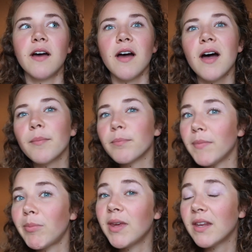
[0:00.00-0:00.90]

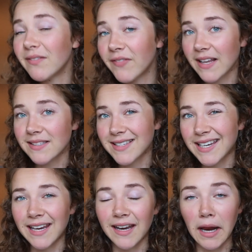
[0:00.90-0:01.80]
Maybe invest
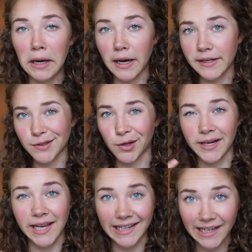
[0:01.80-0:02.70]
in a nicer
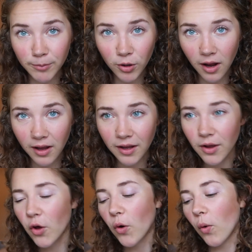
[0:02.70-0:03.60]
camera,